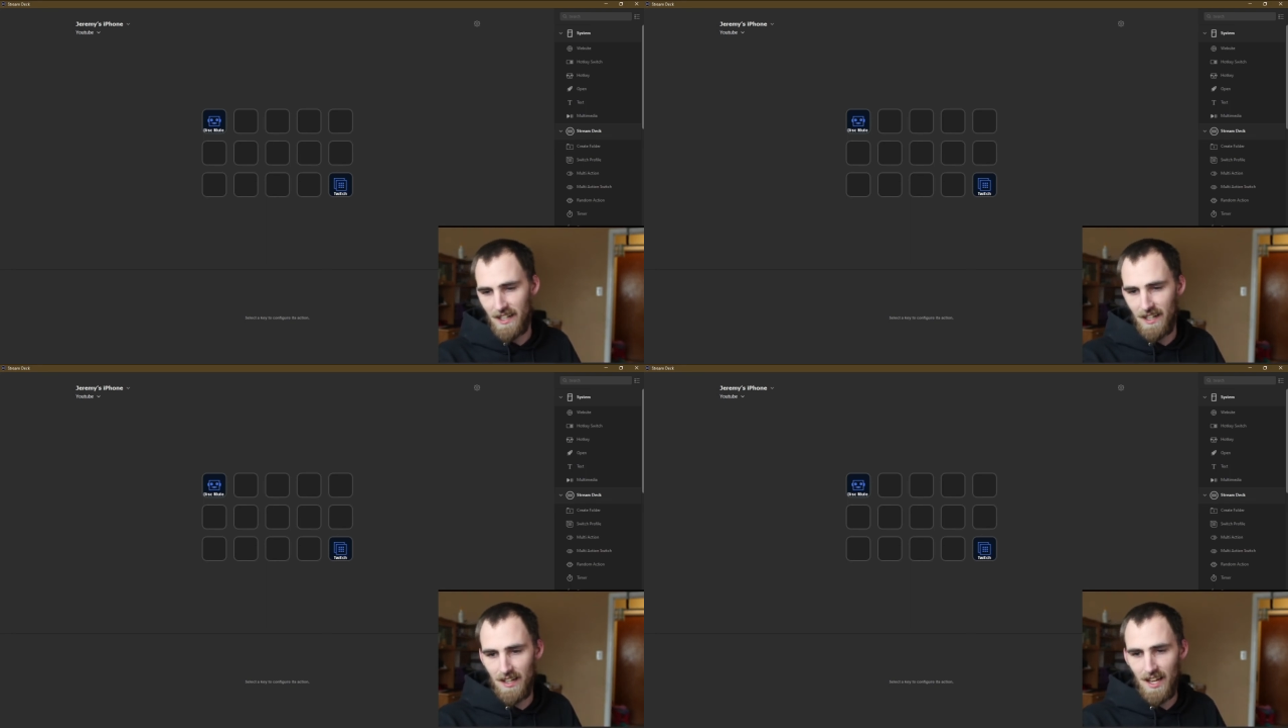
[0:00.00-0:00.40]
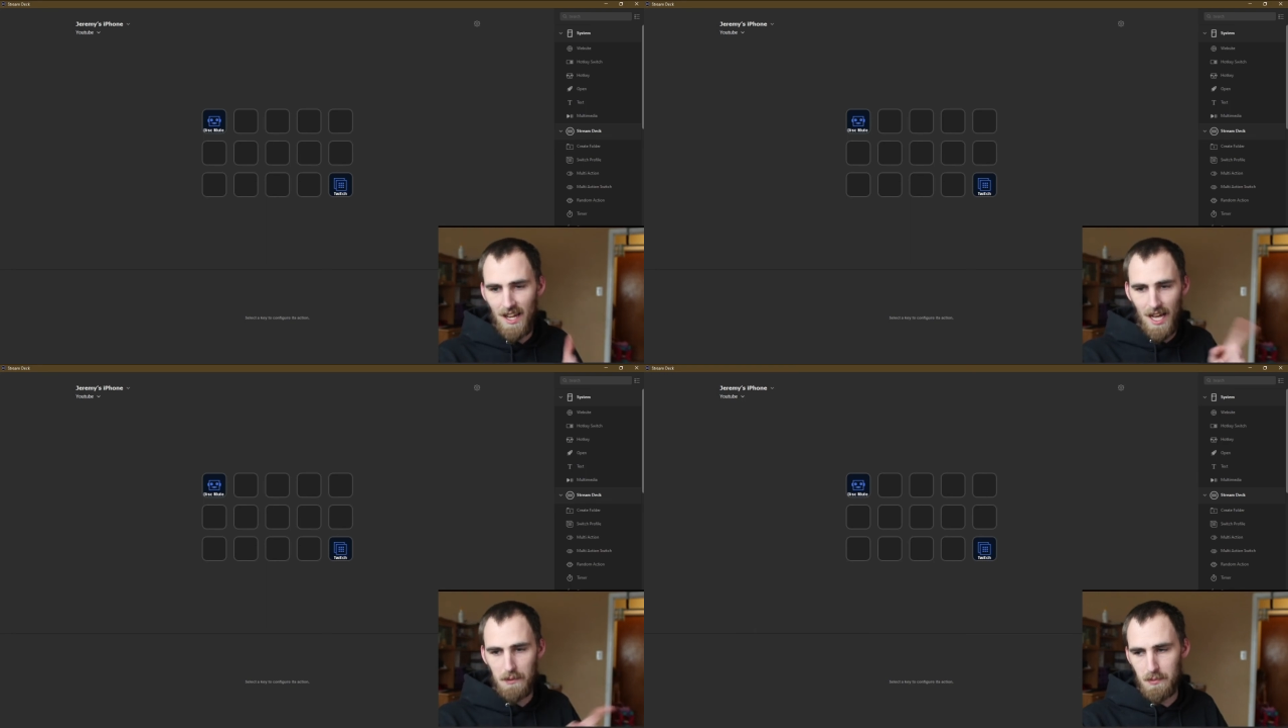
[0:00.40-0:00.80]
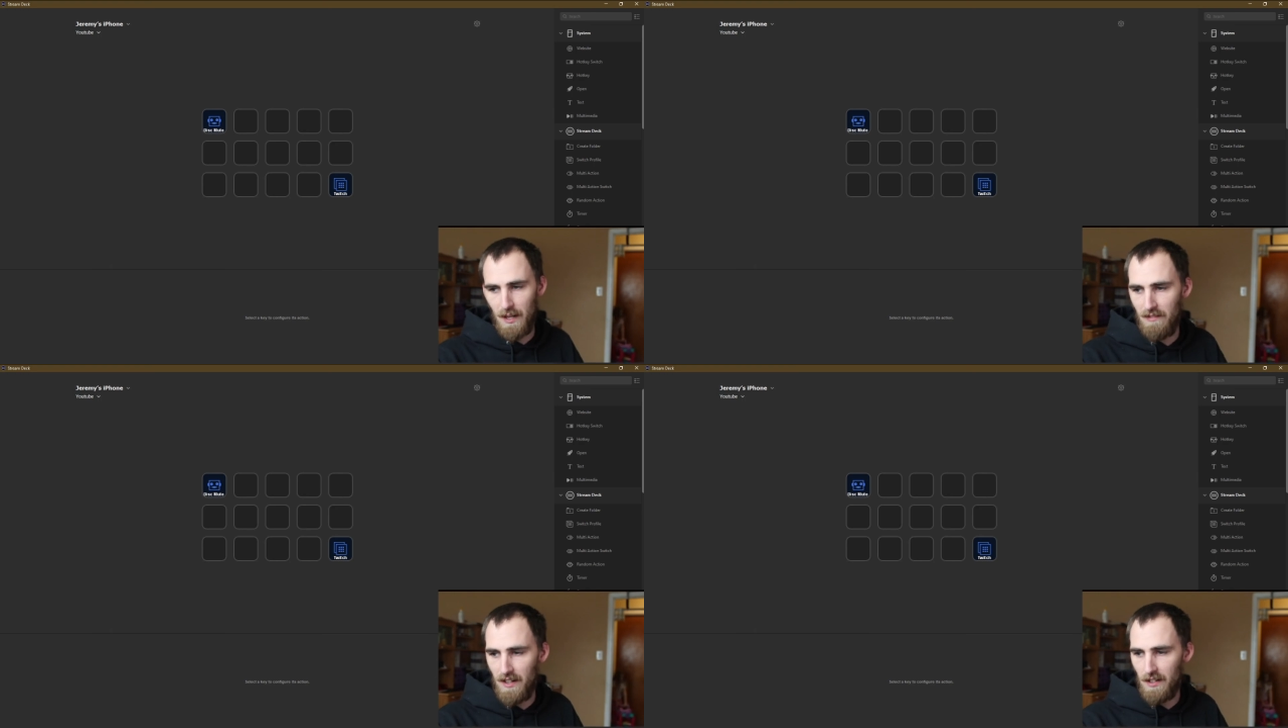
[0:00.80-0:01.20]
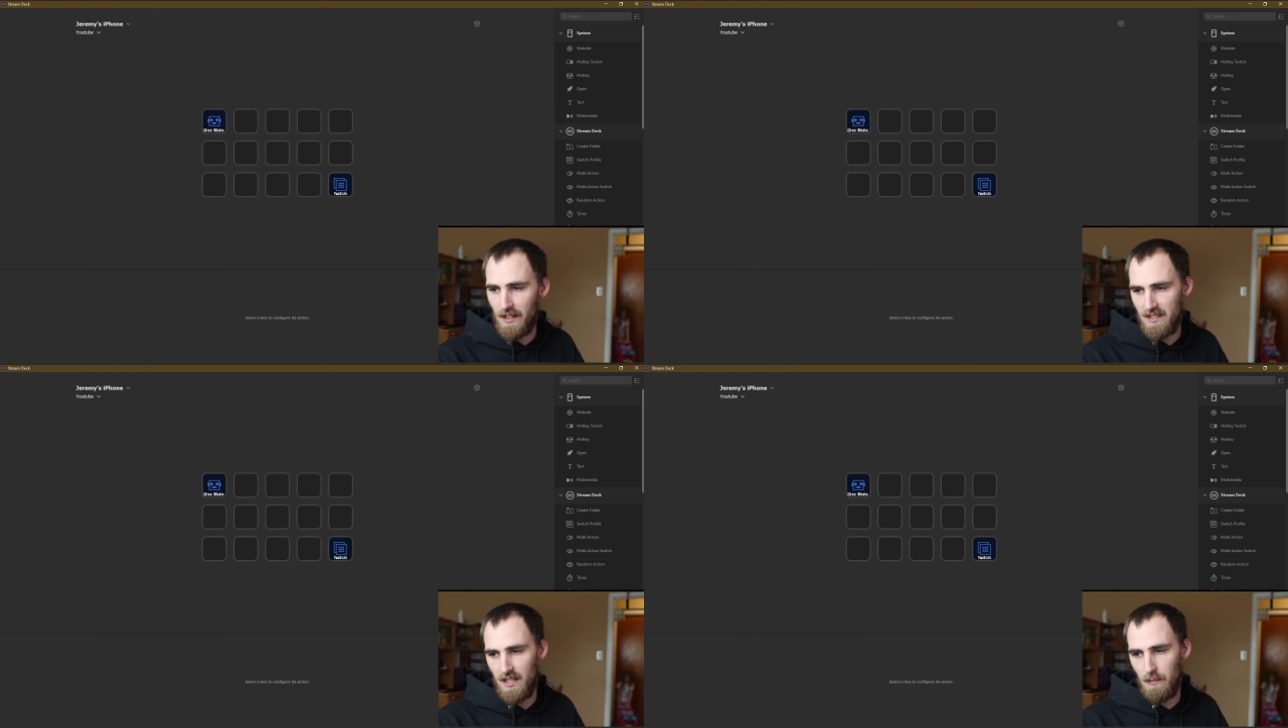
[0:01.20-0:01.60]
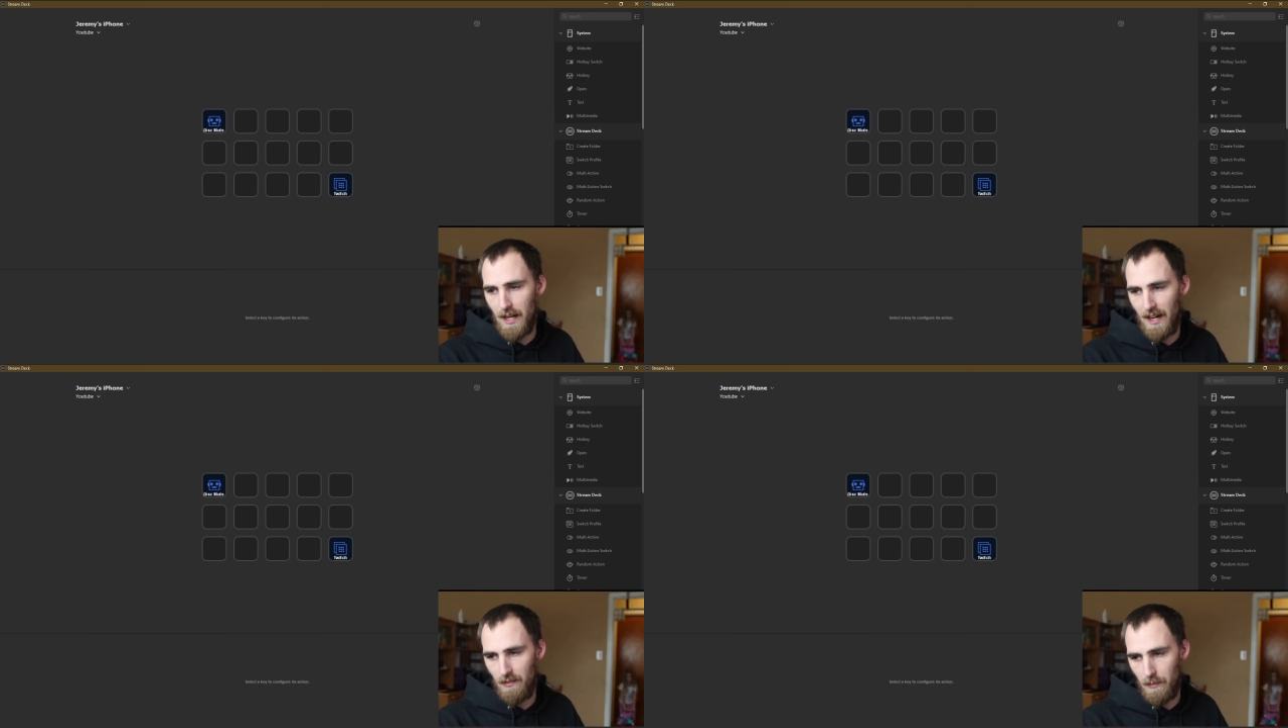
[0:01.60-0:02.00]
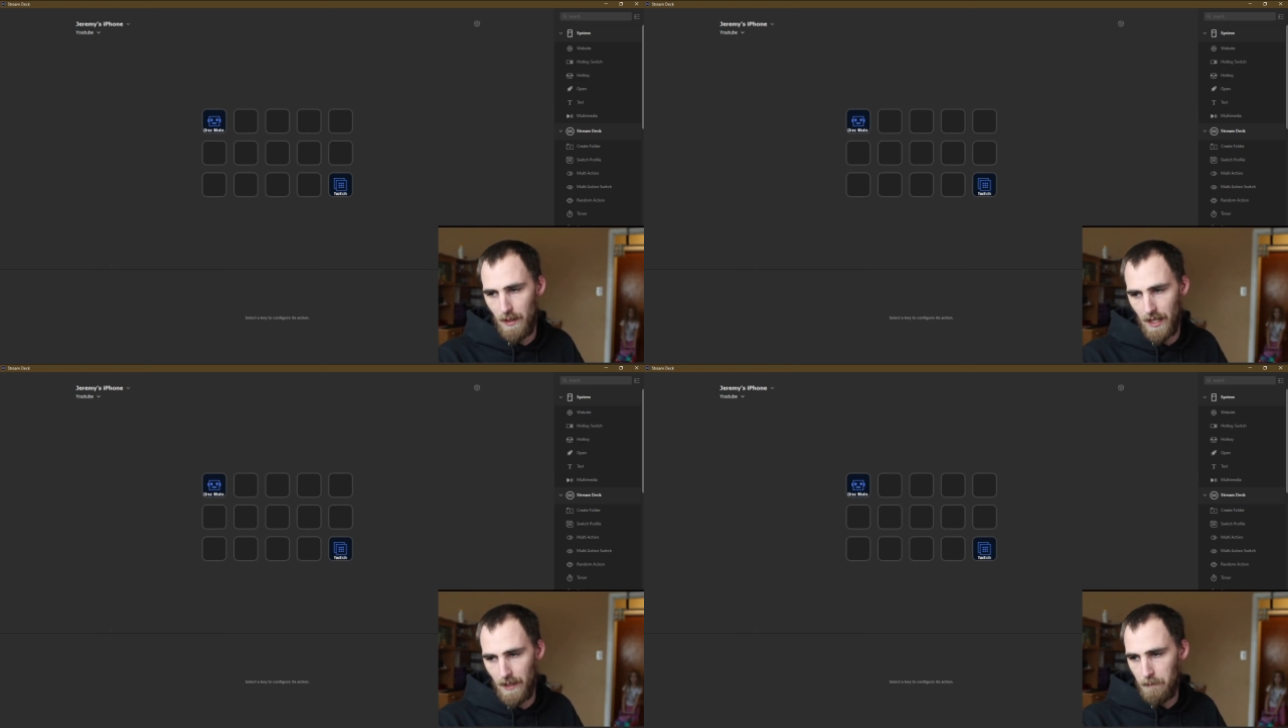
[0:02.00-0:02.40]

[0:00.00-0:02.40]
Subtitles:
and helps my video get seen by everybody.